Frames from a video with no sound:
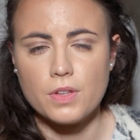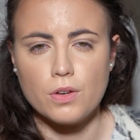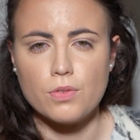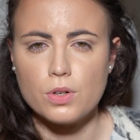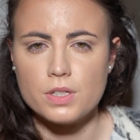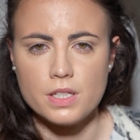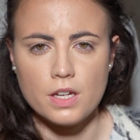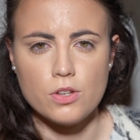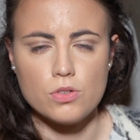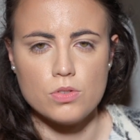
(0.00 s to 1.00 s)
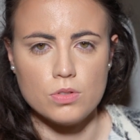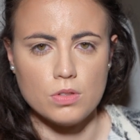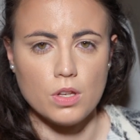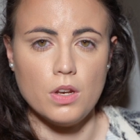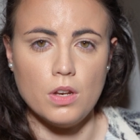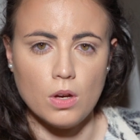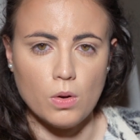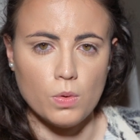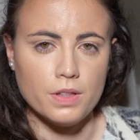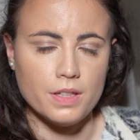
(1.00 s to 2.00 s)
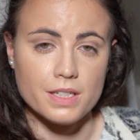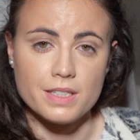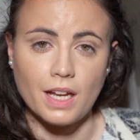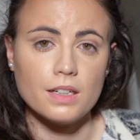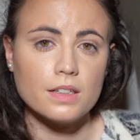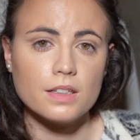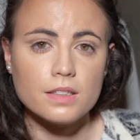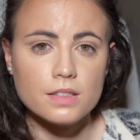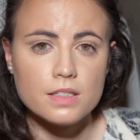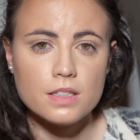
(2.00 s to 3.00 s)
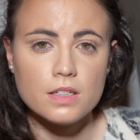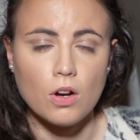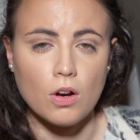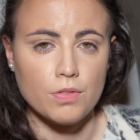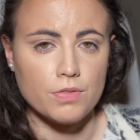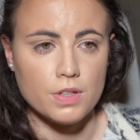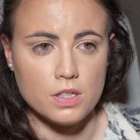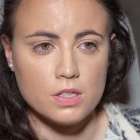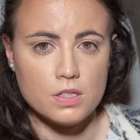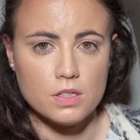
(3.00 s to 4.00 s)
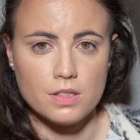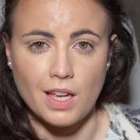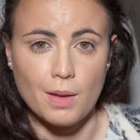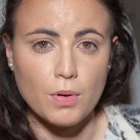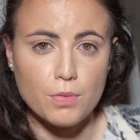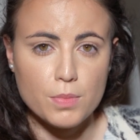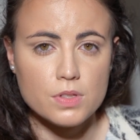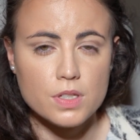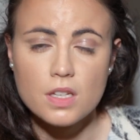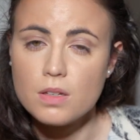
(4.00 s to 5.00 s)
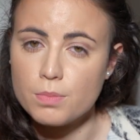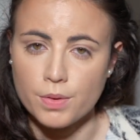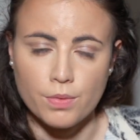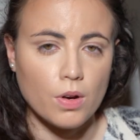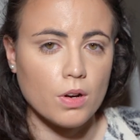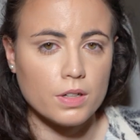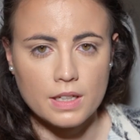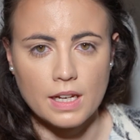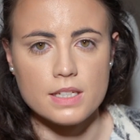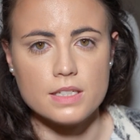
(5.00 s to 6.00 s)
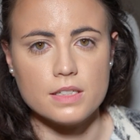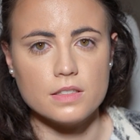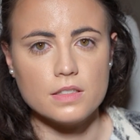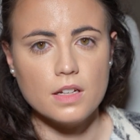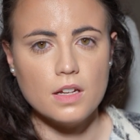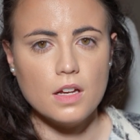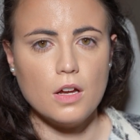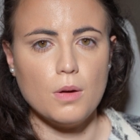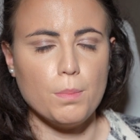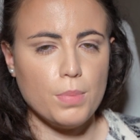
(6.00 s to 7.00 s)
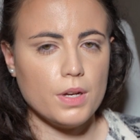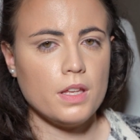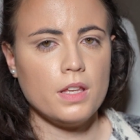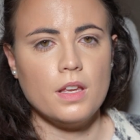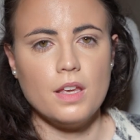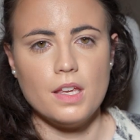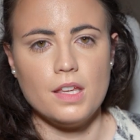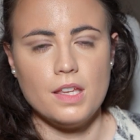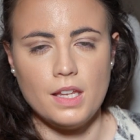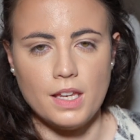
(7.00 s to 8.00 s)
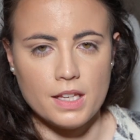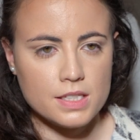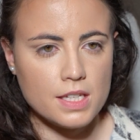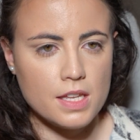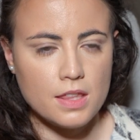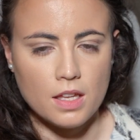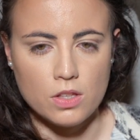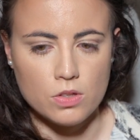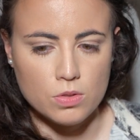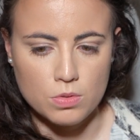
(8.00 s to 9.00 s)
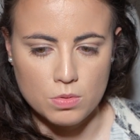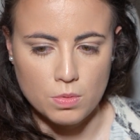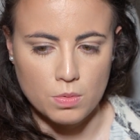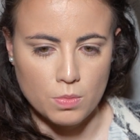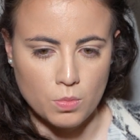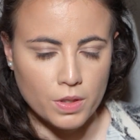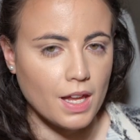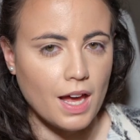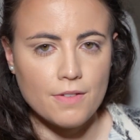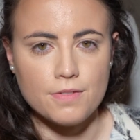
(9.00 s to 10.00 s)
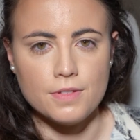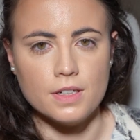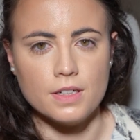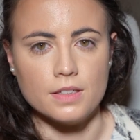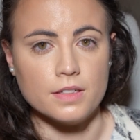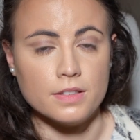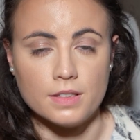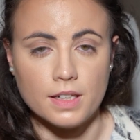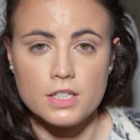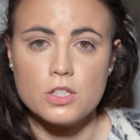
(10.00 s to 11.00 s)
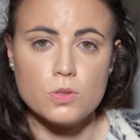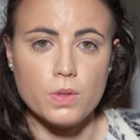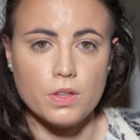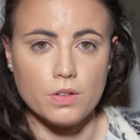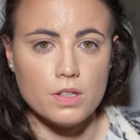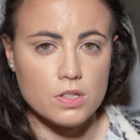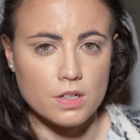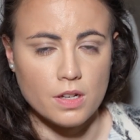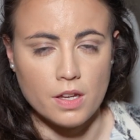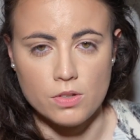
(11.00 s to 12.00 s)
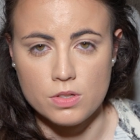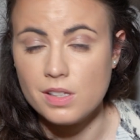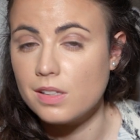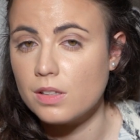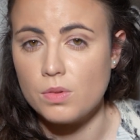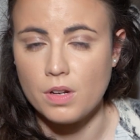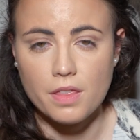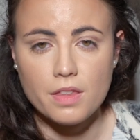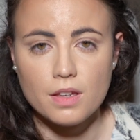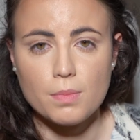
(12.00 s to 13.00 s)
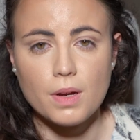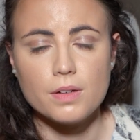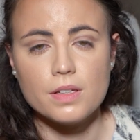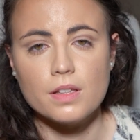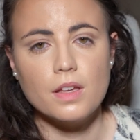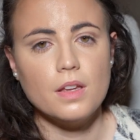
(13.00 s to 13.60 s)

Of course, here you should know the style characteristic of each type of music, baroque, classical. But let's say that you will have the lessons with your teacher and you still know nothing about it.